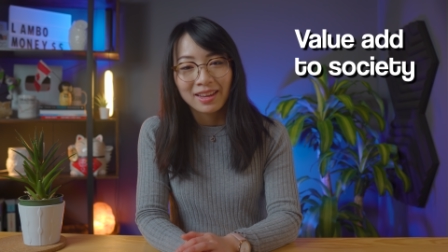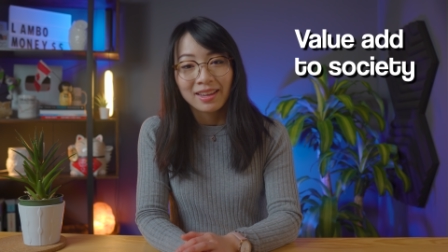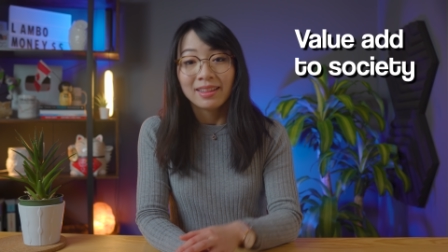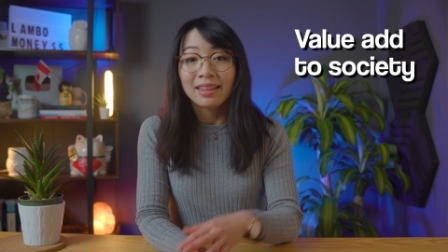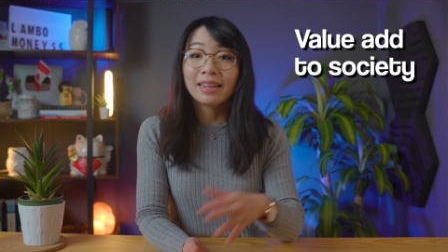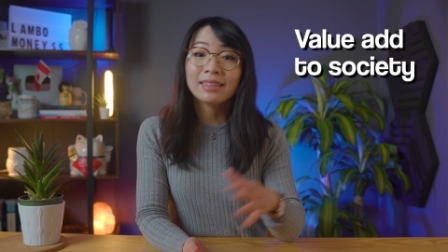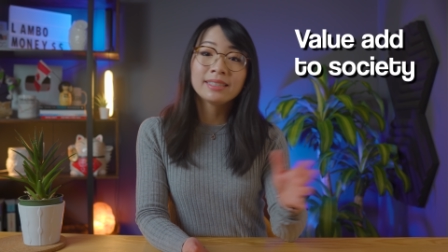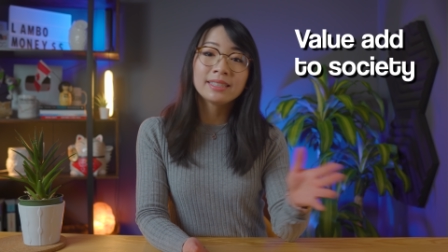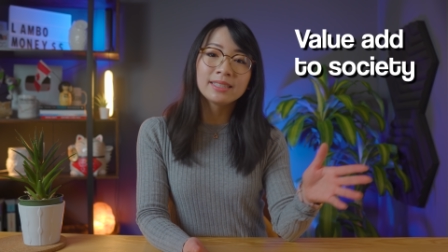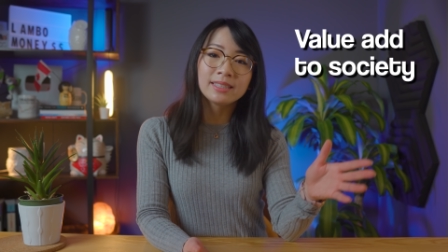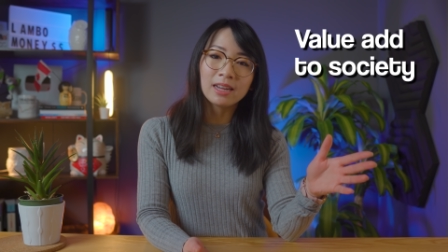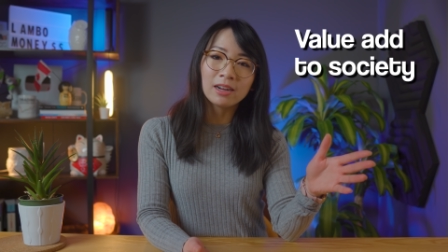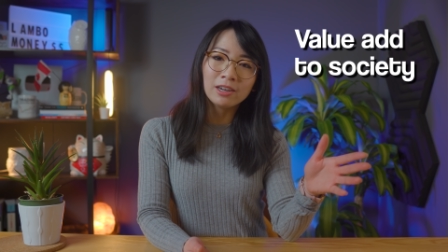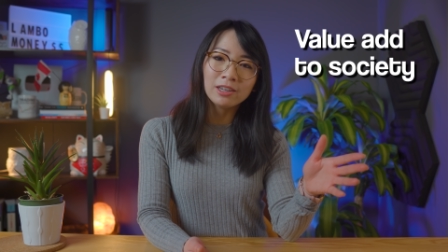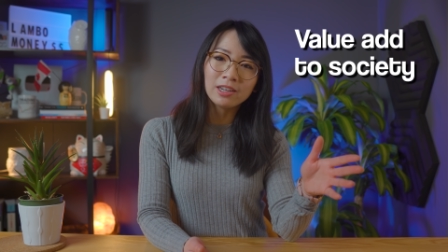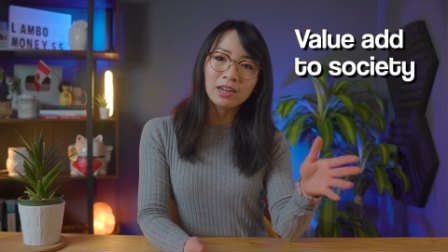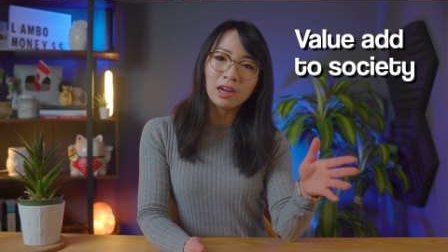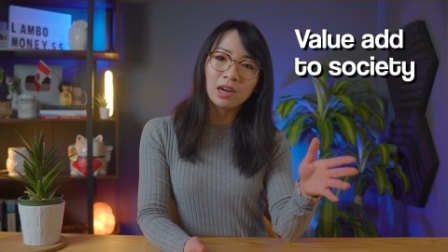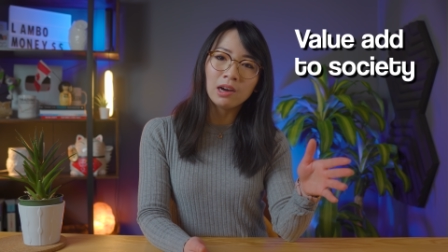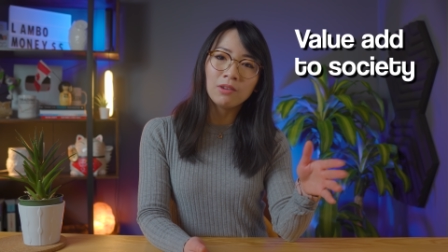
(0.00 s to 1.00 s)
Let's
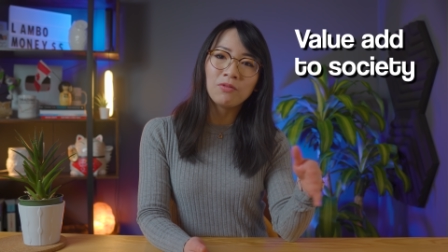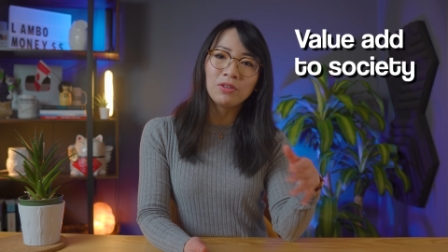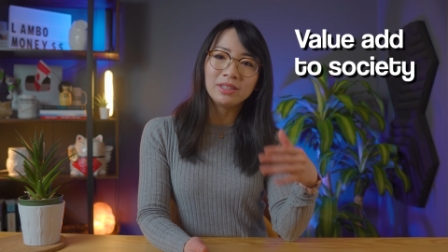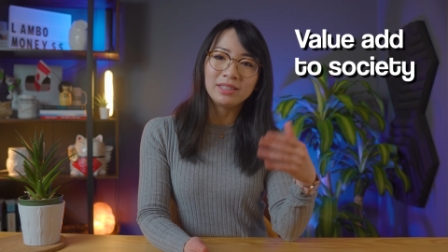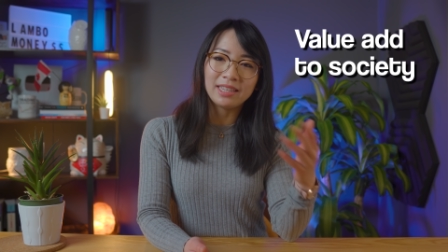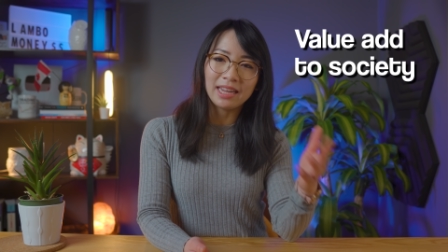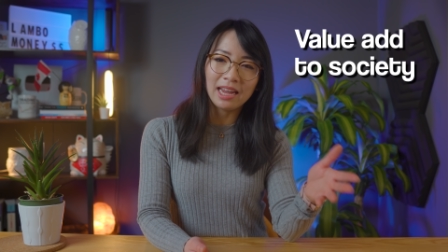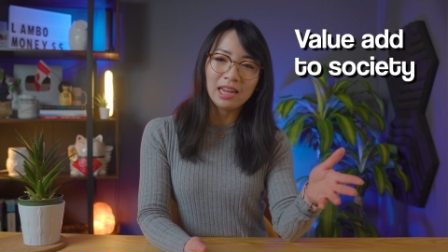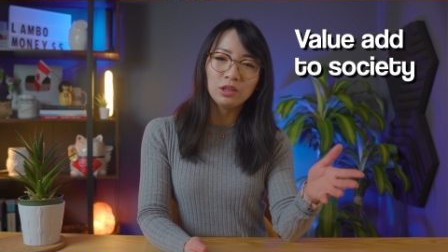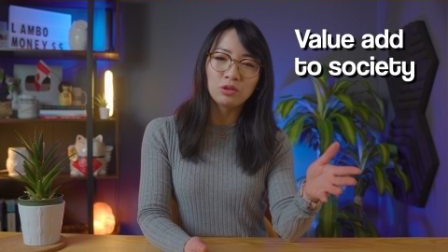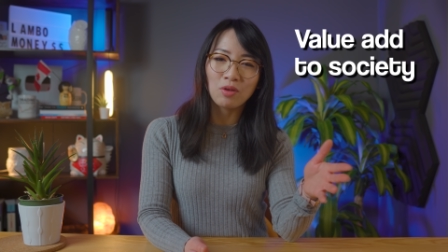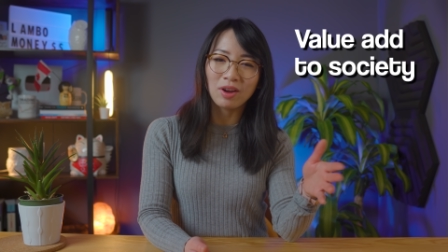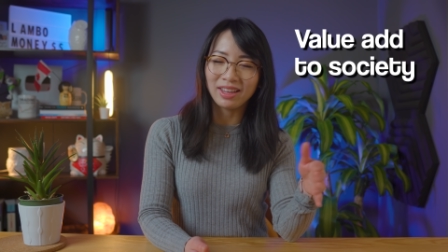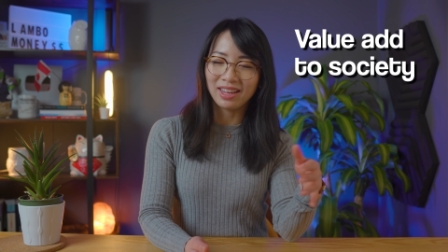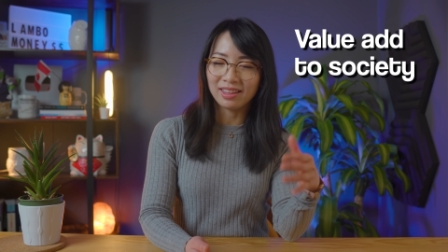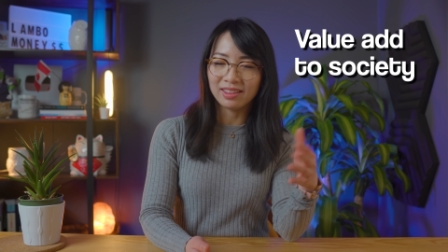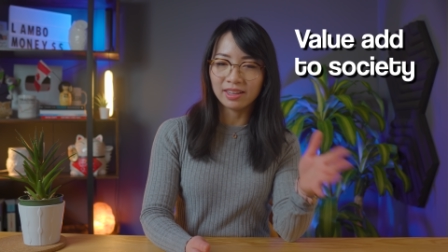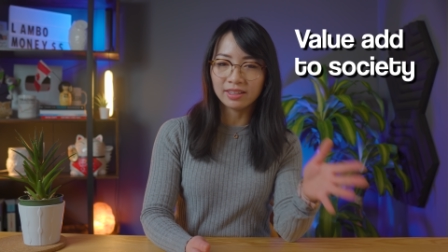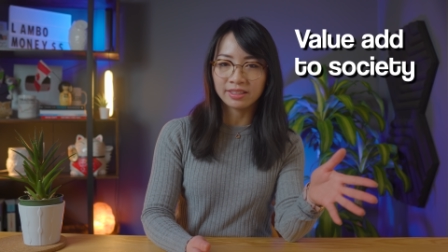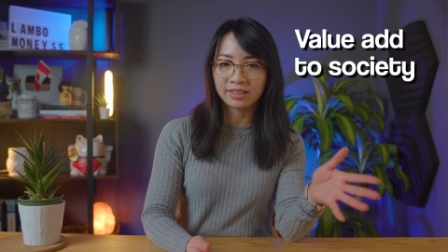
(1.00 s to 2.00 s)
start off with day
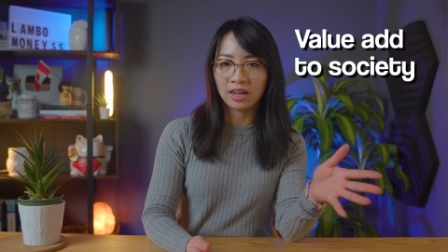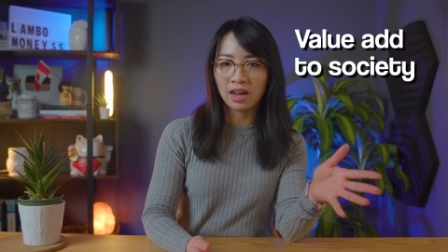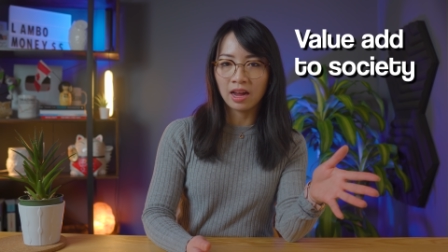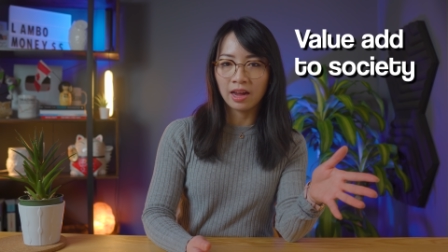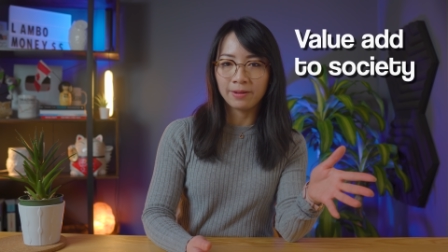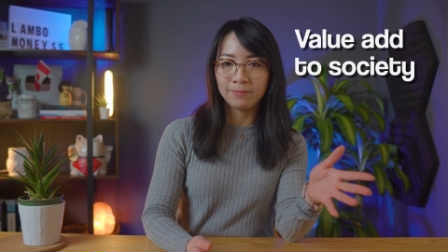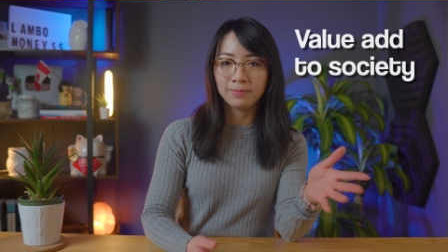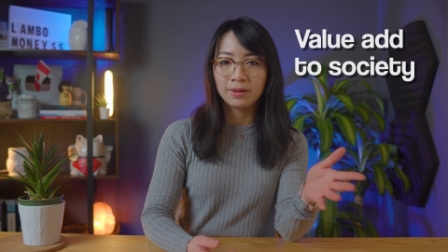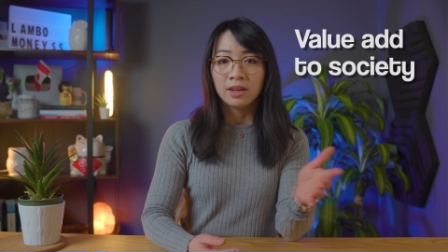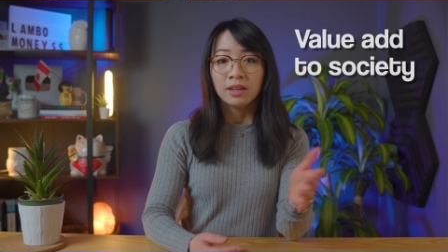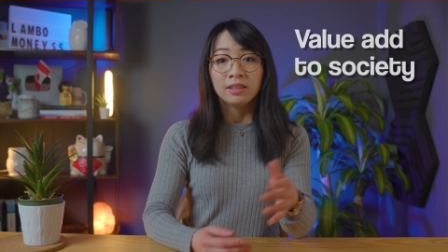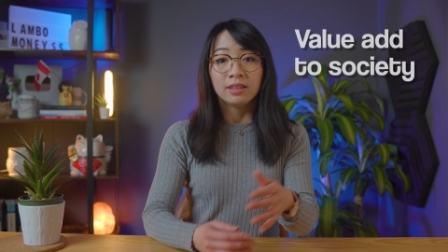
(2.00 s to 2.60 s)
trading this time.